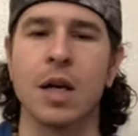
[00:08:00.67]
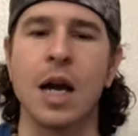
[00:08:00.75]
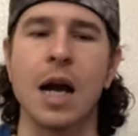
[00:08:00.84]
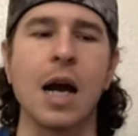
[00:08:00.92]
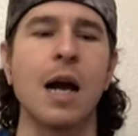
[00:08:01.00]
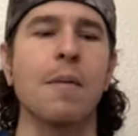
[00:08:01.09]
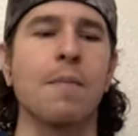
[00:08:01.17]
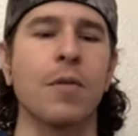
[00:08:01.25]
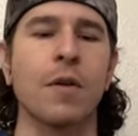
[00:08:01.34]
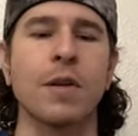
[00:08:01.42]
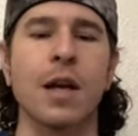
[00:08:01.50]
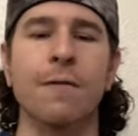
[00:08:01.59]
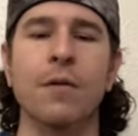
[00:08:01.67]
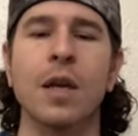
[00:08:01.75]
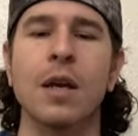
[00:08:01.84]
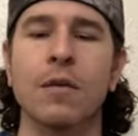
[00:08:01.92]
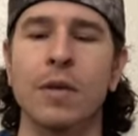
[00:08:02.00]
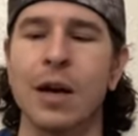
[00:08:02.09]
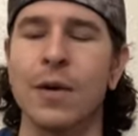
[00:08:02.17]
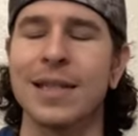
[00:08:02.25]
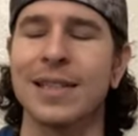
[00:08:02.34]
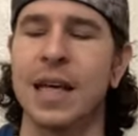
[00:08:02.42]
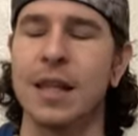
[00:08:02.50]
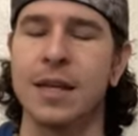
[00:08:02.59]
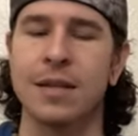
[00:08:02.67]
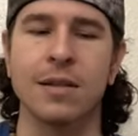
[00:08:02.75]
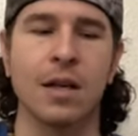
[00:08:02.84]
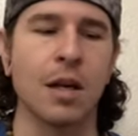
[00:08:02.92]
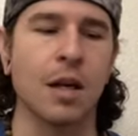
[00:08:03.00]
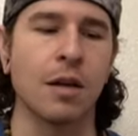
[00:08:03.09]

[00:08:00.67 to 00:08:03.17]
They're definitely, how do I say this?